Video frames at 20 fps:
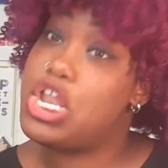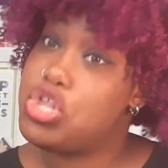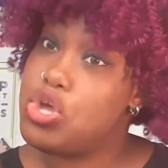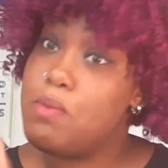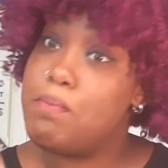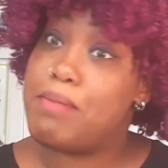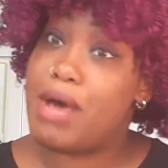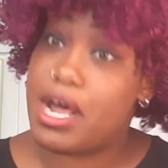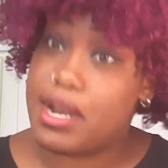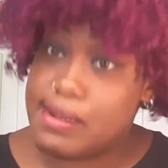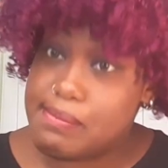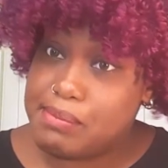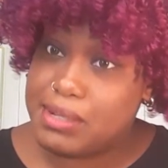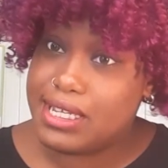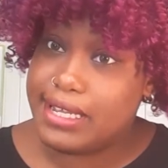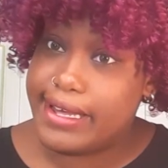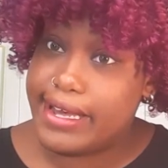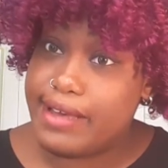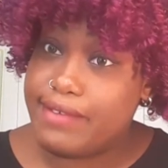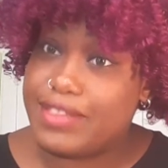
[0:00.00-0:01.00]
And you better
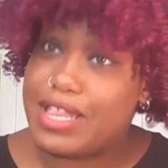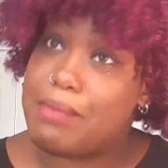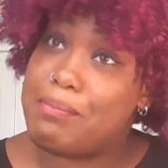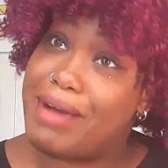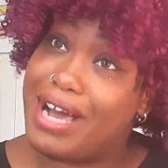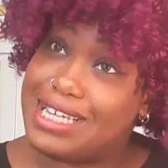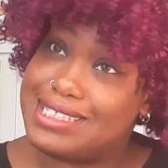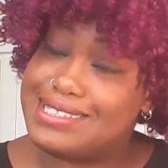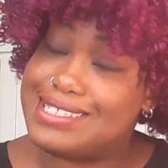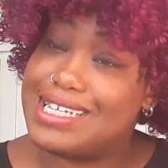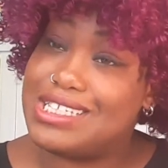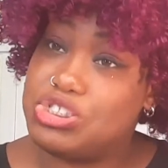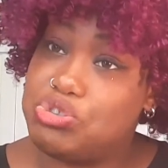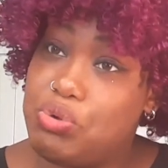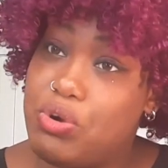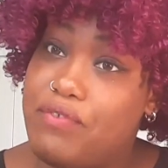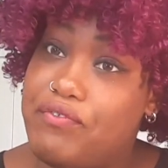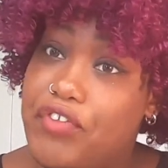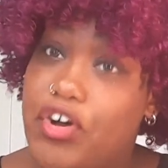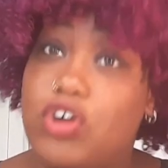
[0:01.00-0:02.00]
believe that
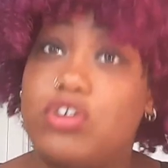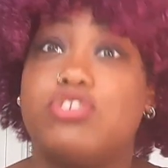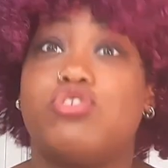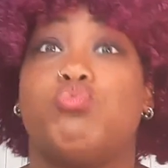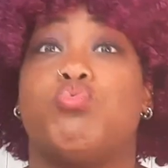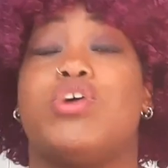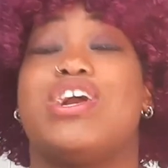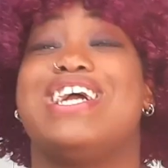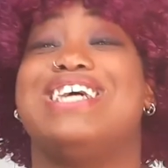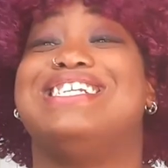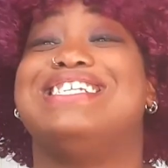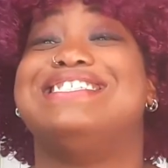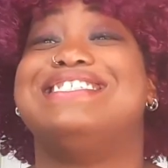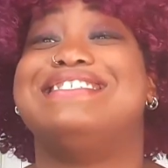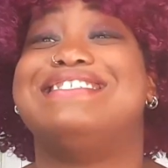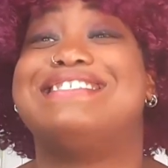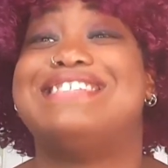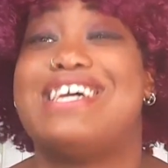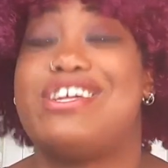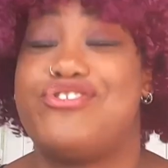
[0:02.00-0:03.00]
bisexual folks were an
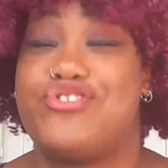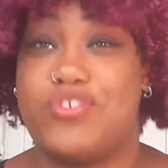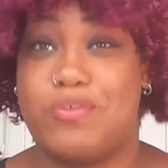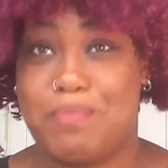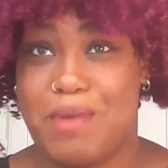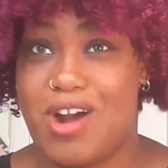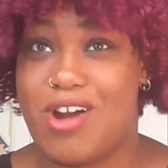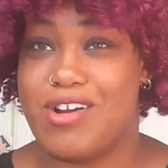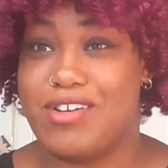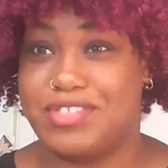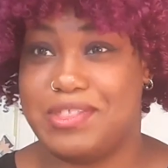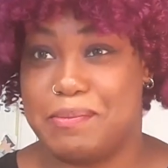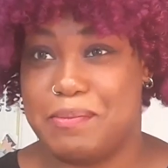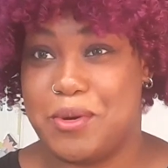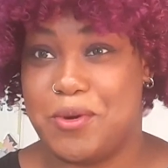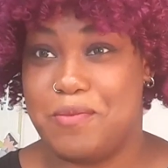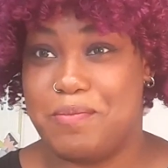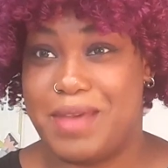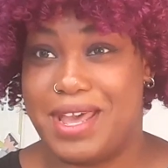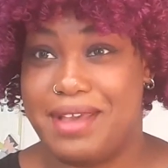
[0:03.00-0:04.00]
essential part of the
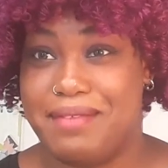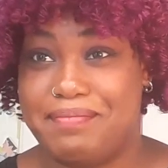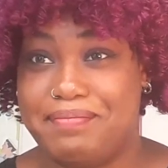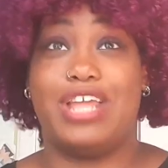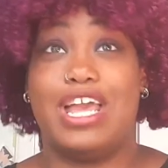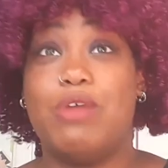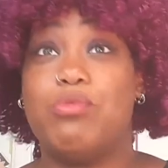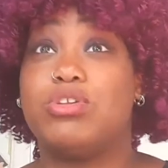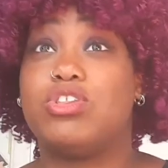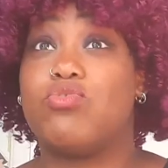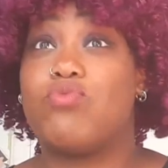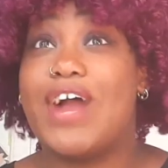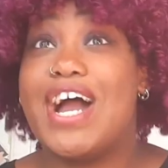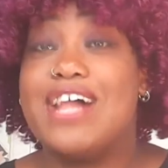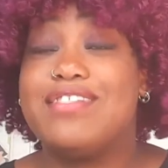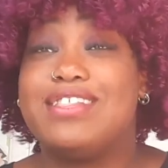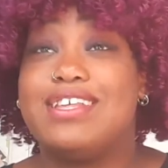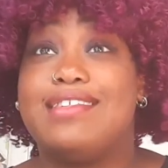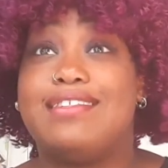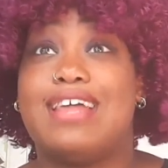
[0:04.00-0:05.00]
movement. It was
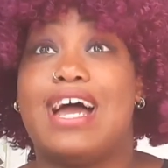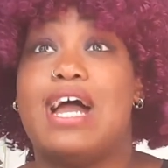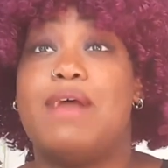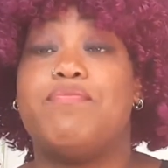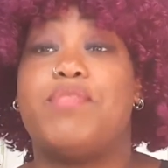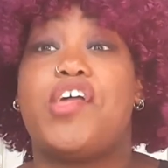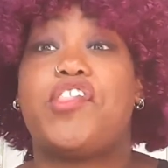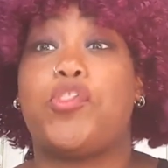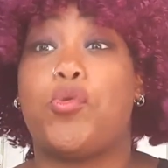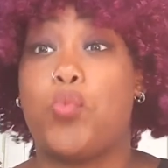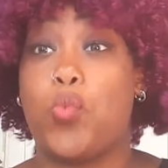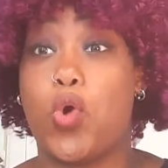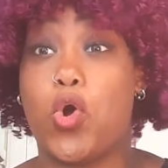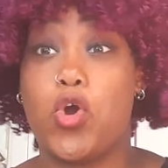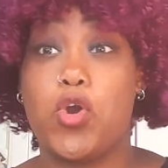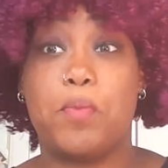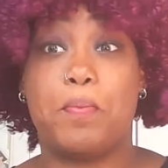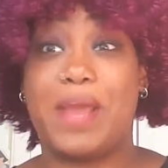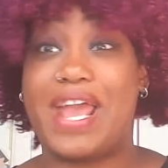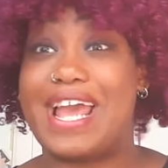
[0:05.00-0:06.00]
around this time that the
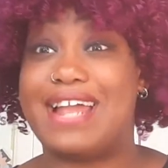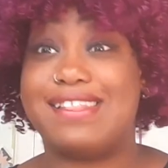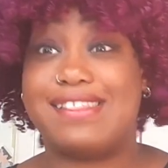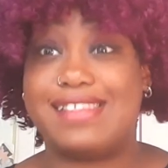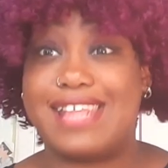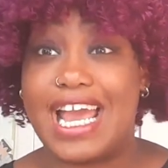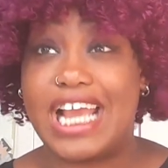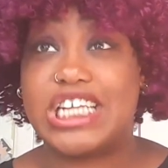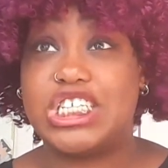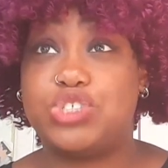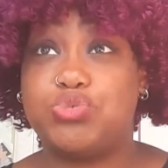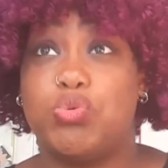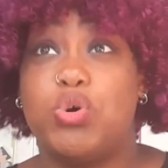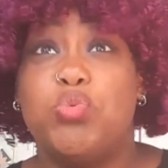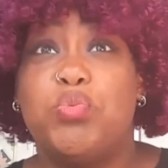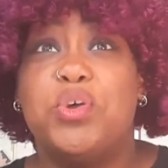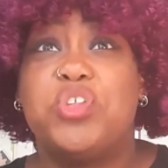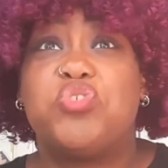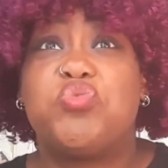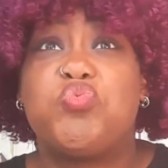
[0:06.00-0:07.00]
word
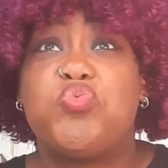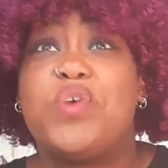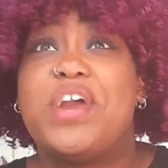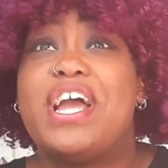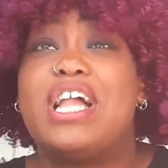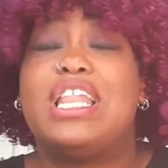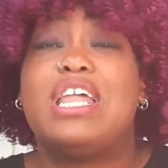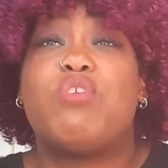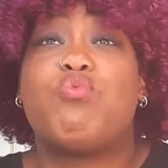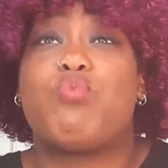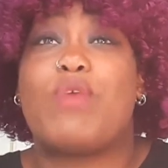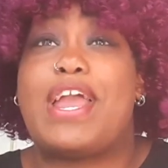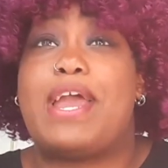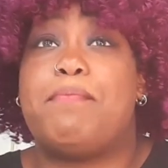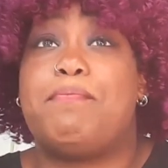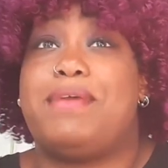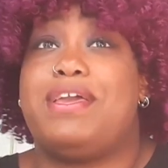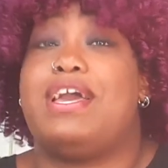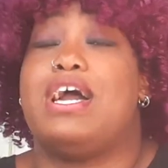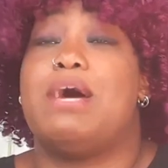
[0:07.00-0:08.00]
pansexual was really
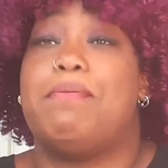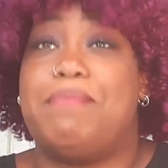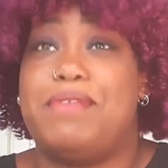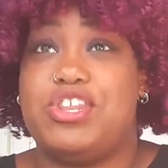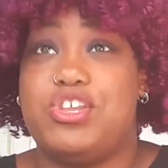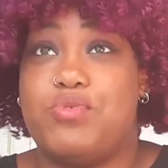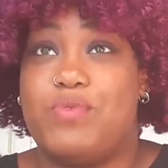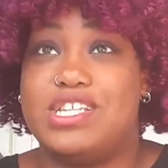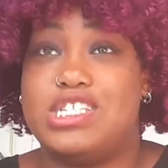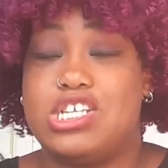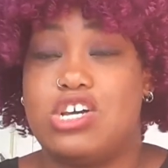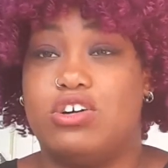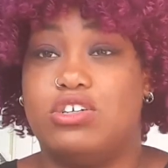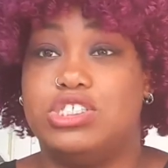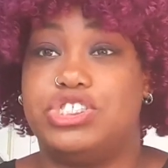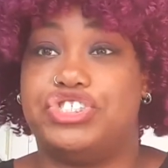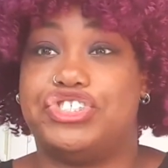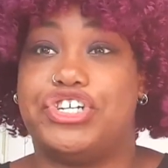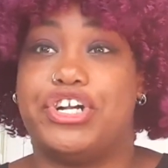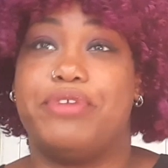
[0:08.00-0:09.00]
ramping up in US
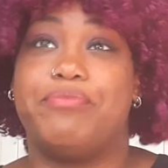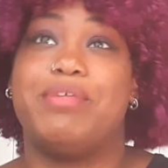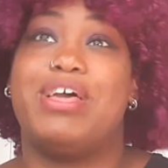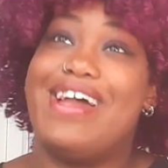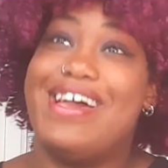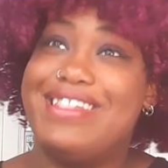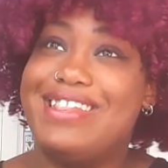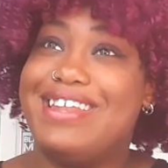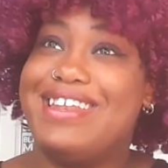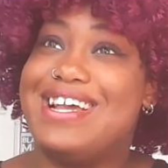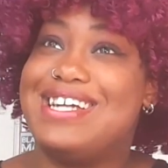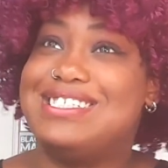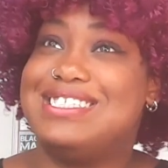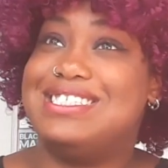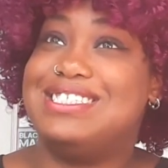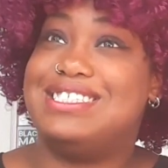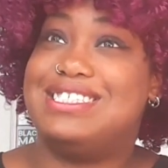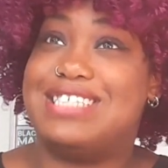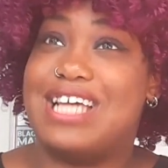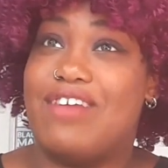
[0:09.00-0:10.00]
culture. In the
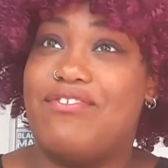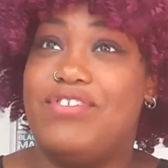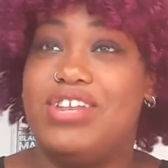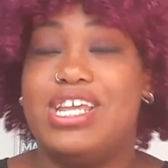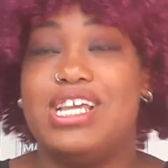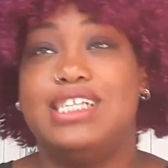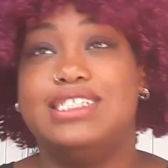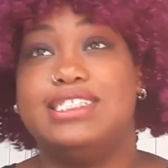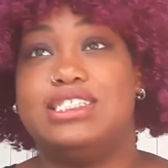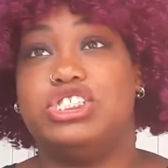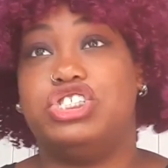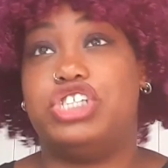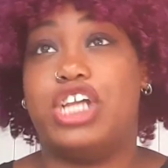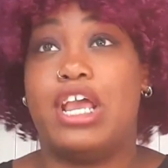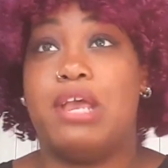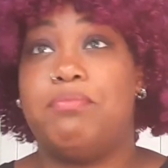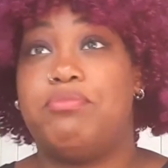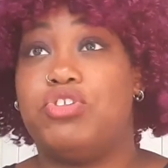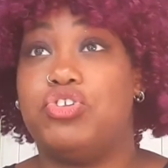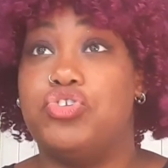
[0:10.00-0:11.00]
1970s,
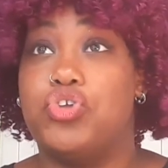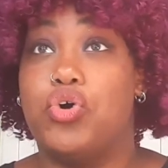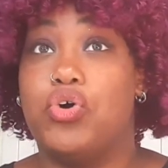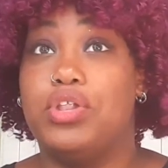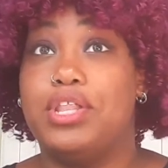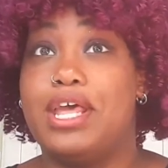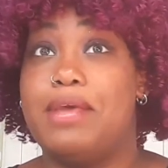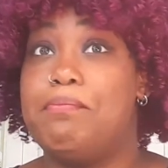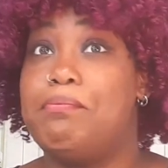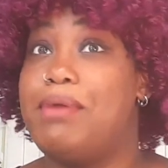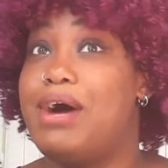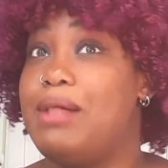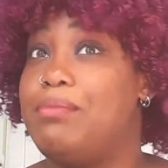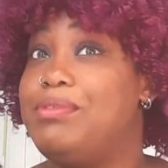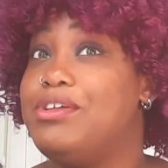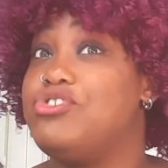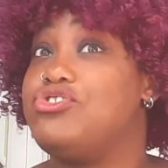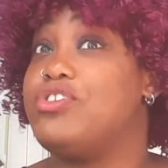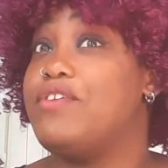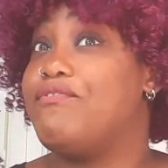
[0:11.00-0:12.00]
James Nolan
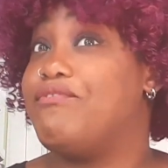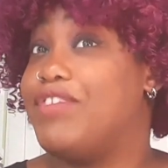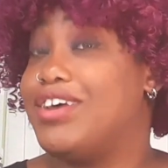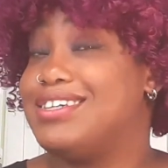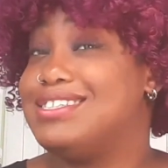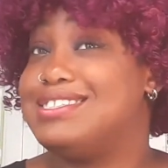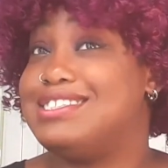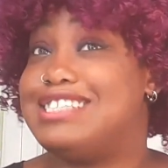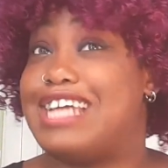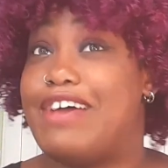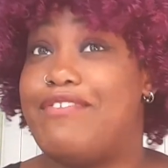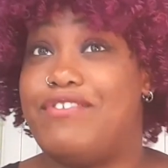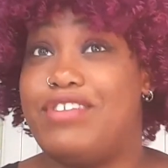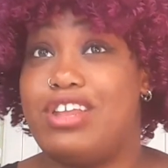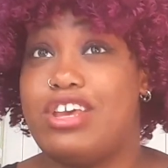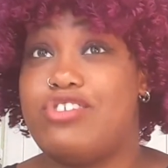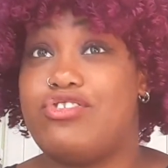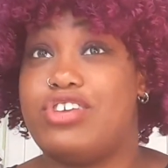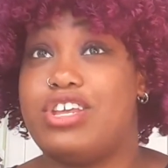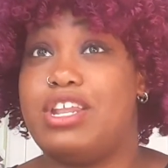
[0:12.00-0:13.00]
published the first
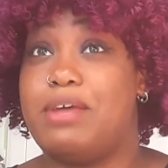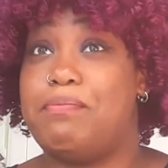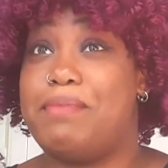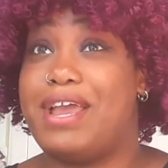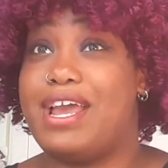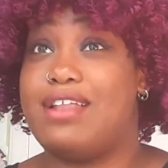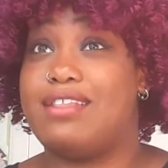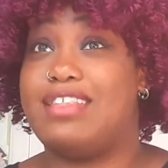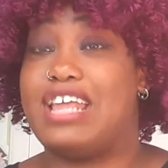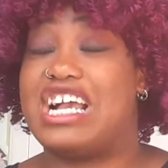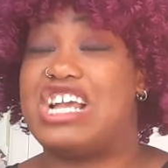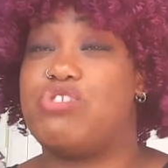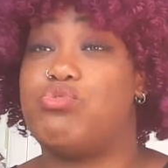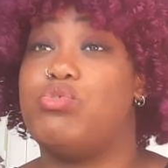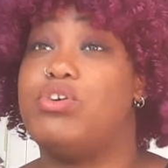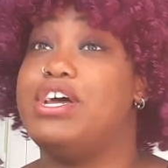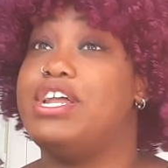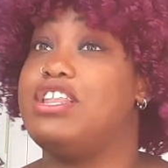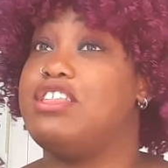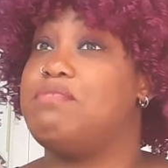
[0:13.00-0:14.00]
definition of
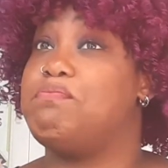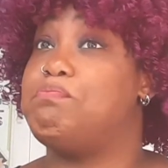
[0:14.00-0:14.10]
pansexual in his